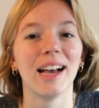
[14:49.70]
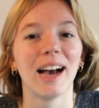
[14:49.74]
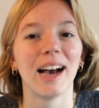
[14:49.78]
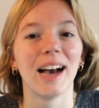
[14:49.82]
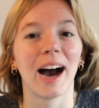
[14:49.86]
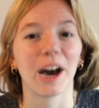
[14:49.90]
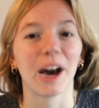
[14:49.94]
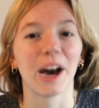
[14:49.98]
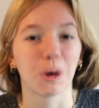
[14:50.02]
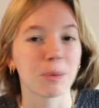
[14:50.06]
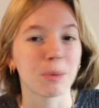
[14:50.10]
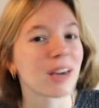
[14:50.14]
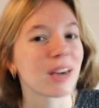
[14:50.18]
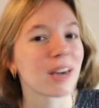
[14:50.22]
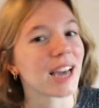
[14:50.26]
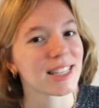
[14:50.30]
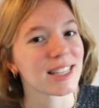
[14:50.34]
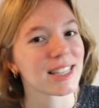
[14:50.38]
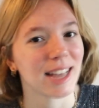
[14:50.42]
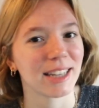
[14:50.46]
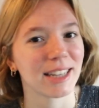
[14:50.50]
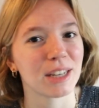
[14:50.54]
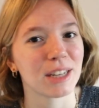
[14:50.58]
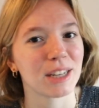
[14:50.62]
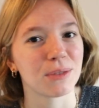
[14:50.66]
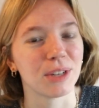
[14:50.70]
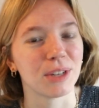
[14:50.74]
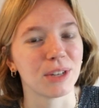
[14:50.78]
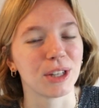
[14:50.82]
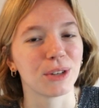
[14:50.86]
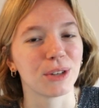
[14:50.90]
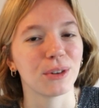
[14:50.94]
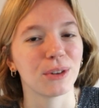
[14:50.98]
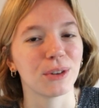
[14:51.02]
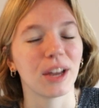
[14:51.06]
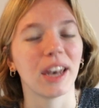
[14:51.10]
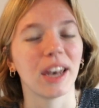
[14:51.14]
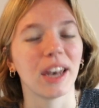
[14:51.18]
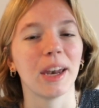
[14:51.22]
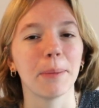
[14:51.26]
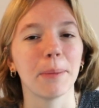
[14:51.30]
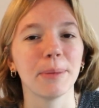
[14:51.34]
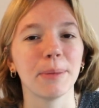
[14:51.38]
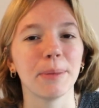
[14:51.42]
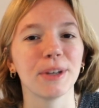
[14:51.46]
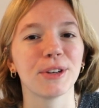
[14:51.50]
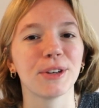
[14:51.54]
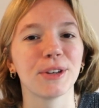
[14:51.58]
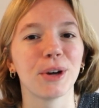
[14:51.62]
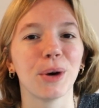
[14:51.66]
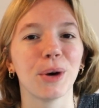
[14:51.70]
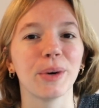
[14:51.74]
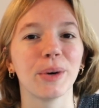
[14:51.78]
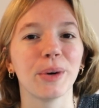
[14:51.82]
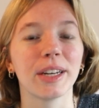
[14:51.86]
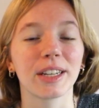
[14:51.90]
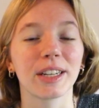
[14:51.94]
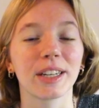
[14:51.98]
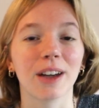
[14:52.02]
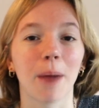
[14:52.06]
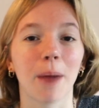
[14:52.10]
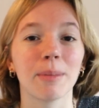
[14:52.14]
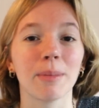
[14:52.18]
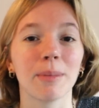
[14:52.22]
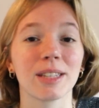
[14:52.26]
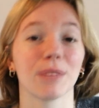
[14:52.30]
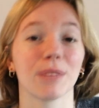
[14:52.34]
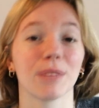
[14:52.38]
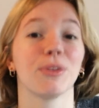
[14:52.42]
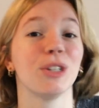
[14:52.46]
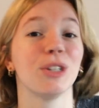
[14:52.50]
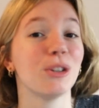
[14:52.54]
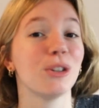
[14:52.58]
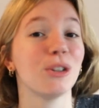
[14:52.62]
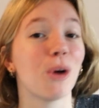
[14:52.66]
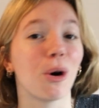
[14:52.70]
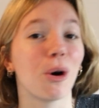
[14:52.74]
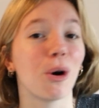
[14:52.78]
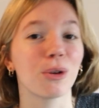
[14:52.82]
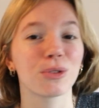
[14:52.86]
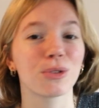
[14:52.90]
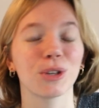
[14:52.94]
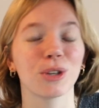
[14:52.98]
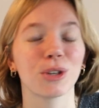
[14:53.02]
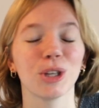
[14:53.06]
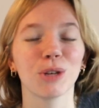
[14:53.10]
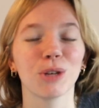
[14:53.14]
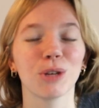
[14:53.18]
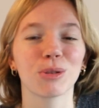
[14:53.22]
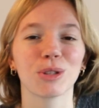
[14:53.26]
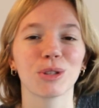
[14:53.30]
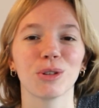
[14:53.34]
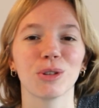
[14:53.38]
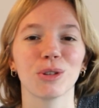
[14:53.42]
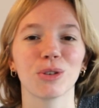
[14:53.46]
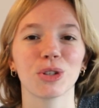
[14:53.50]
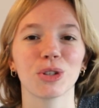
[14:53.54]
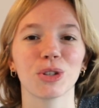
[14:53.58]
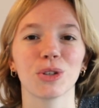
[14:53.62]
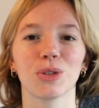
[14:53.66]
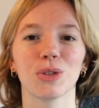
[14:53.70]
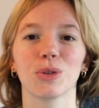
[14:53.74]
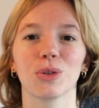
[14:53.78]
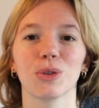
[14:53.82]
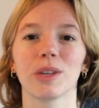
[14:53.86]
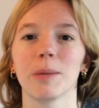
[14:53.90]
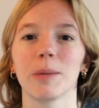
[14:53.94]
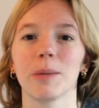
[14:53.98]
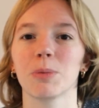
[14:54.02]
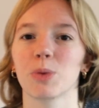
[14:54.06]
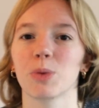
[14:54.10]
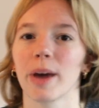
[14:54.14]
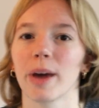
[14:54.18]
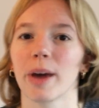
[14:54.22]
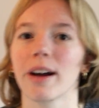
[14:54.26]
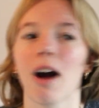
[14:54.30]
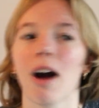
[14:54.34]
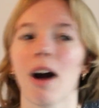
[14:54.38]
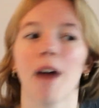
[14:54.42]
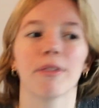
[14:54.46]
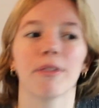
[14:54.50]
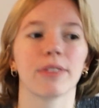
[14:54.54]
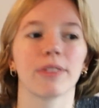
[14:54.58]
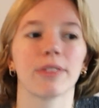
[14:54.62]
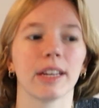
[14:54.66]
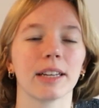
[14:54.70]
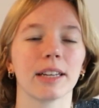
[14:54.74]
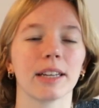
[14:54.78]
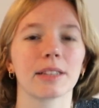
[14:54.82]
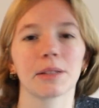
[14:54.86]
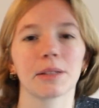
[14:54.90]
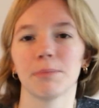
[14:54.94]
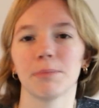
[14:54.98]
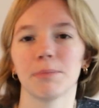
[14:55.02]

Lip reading: I hope you guys liked this video. Let me know in the comments if you also use Notion to keep track of things,